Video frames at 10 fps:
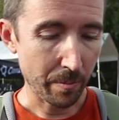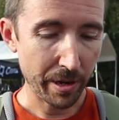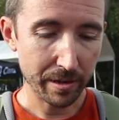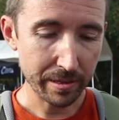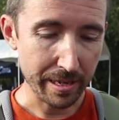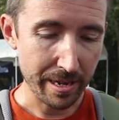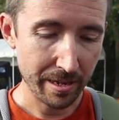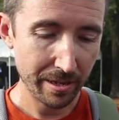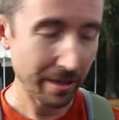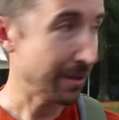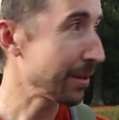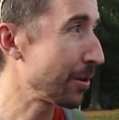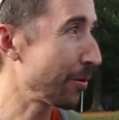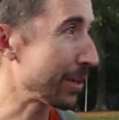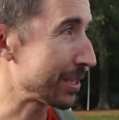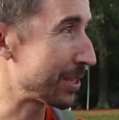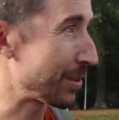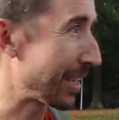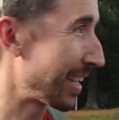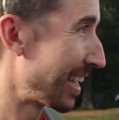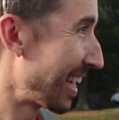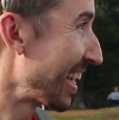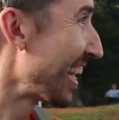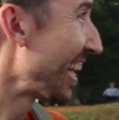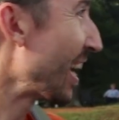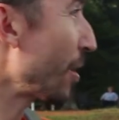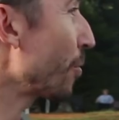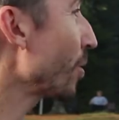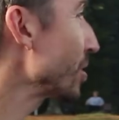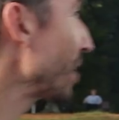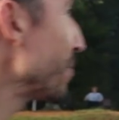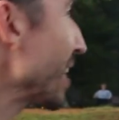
apparently according to the what's your name